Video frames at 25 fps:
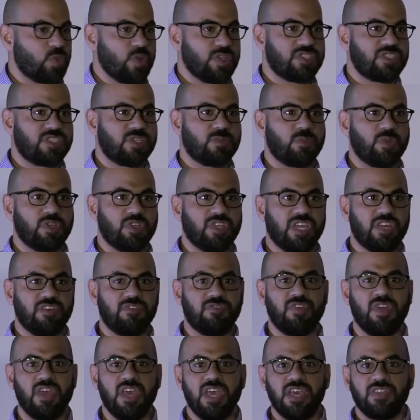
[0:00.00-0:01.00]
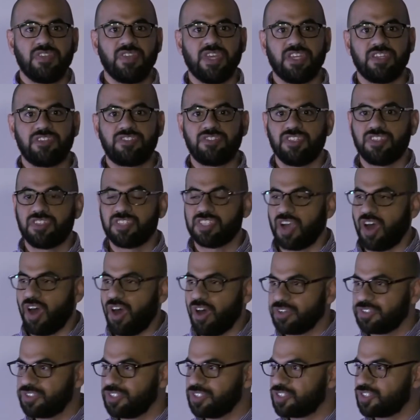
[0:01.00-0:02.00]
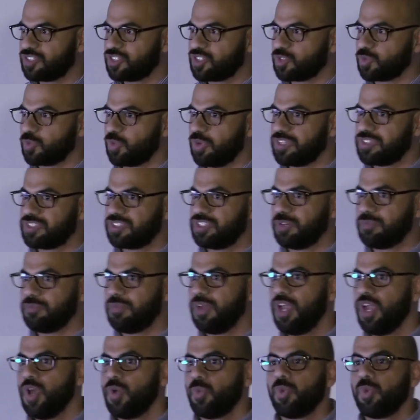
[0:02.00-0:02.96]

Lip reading: wisdom, would give the anesthesiologists wisdom,